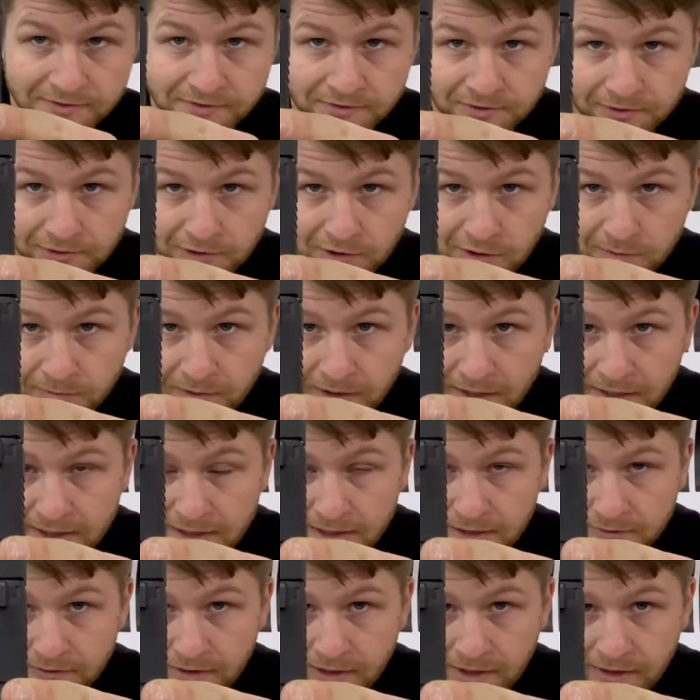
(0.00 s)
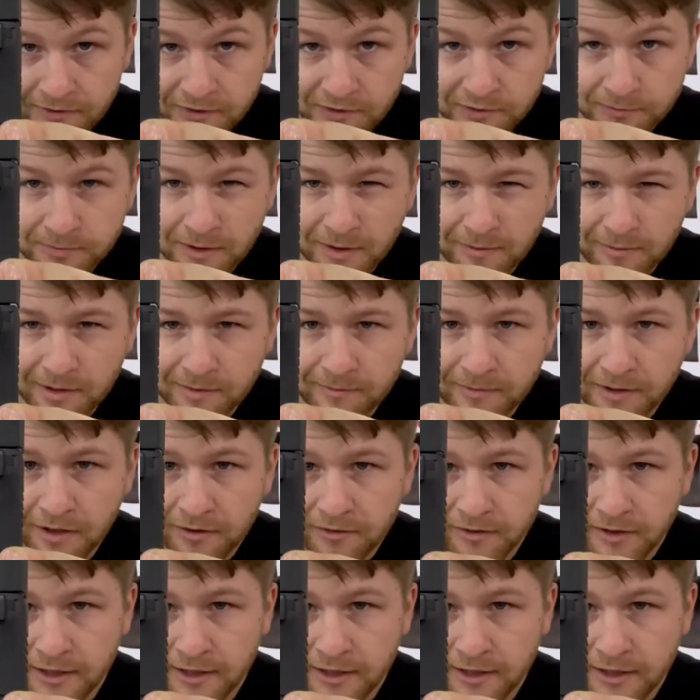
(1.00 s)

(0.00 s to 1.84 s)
there's a little pocket of air that's probably about